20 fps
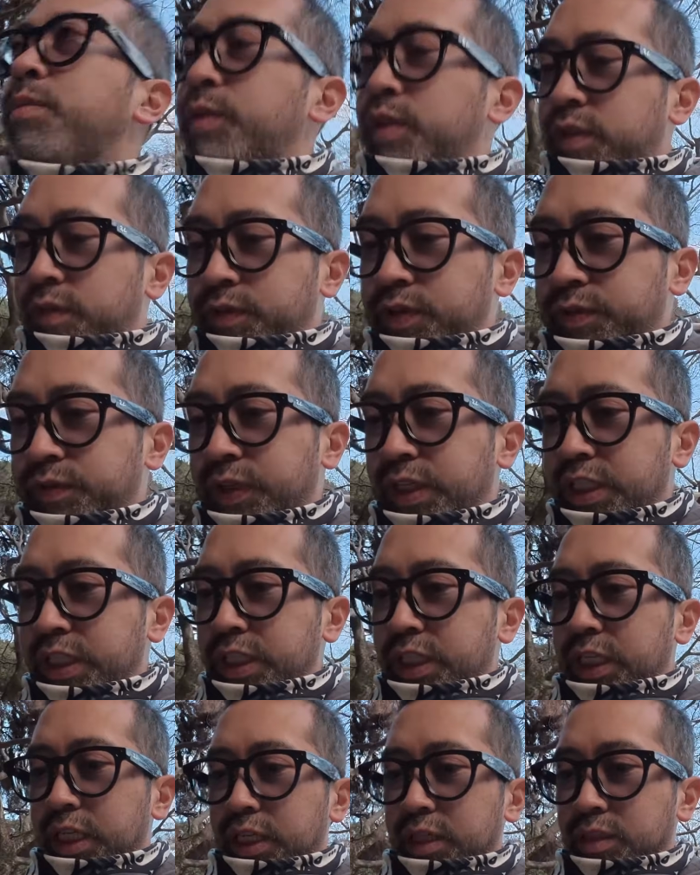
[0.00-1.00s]

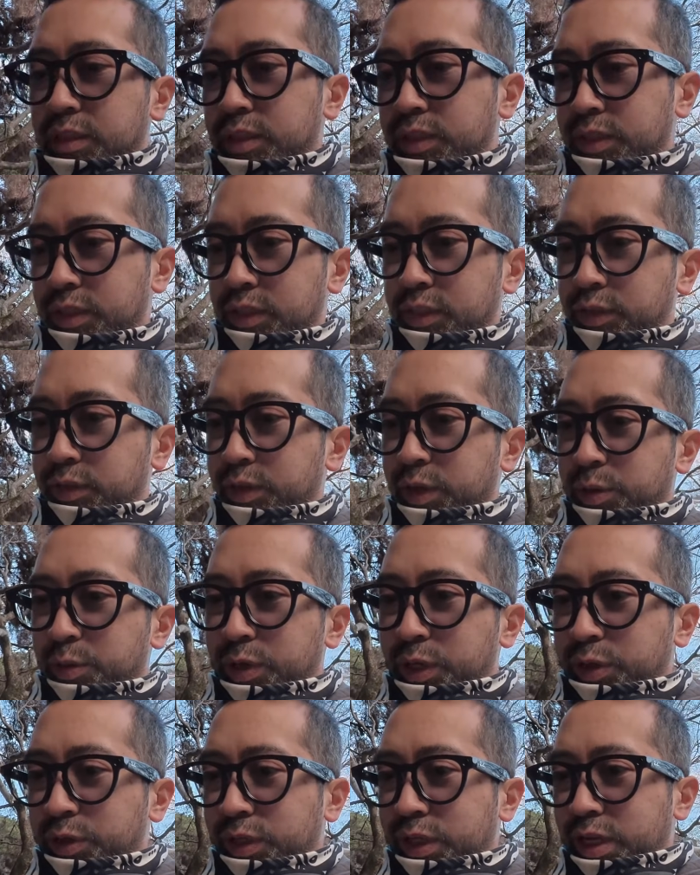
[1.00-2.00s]
Observation deck. Do I
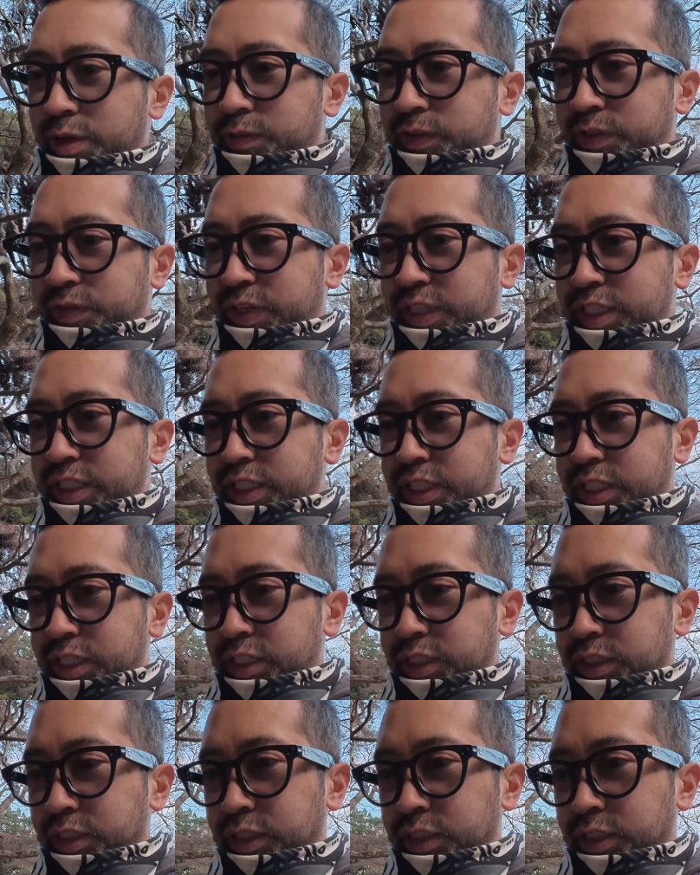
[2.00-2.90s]
want to go to the observation deck?